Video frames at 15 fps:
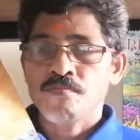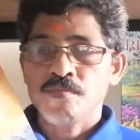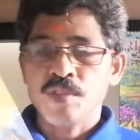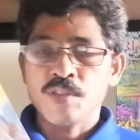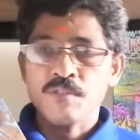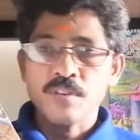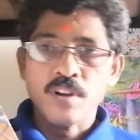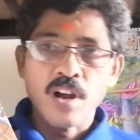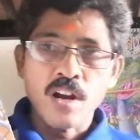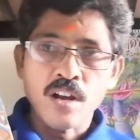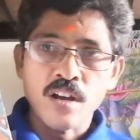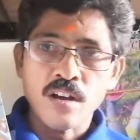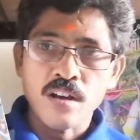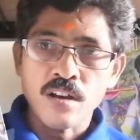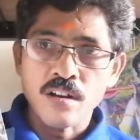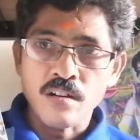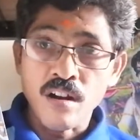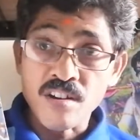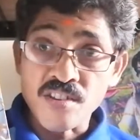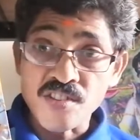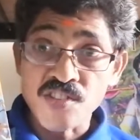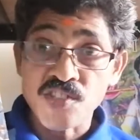This is
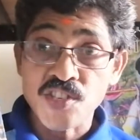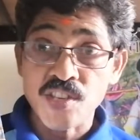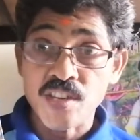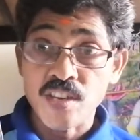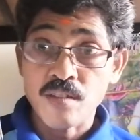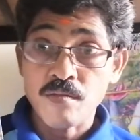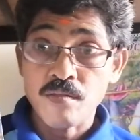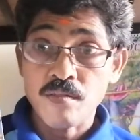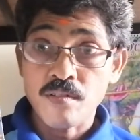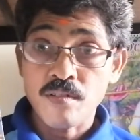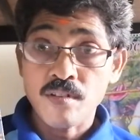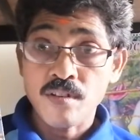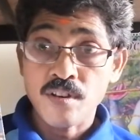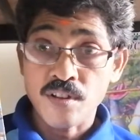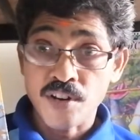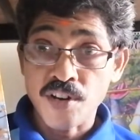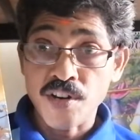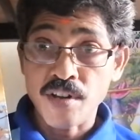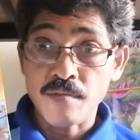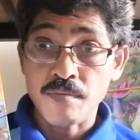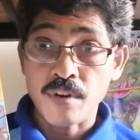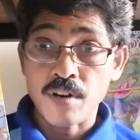not easy
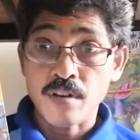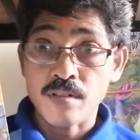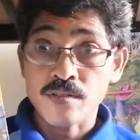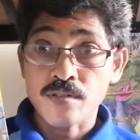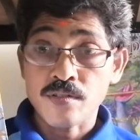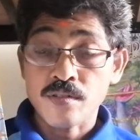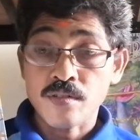reading for us.